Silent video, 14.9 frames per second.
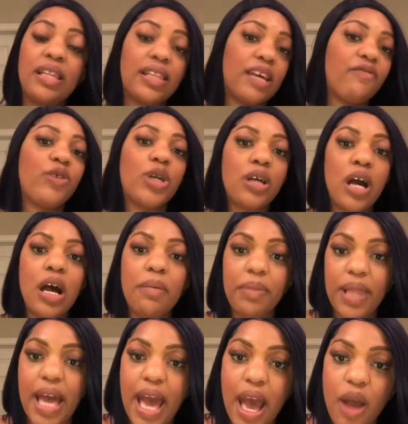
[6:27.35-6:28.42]
Like for a
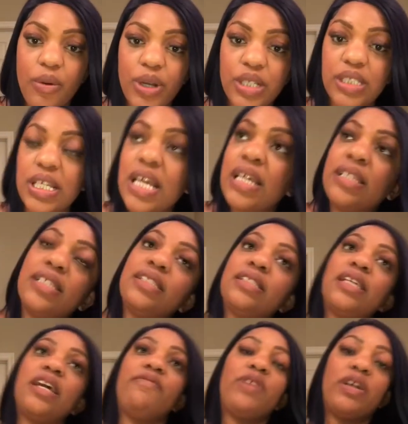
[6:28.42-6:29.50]
couple of hours. Let's
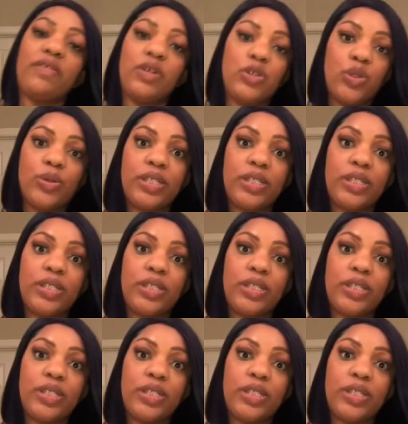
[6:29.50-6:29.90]
say if you have to go to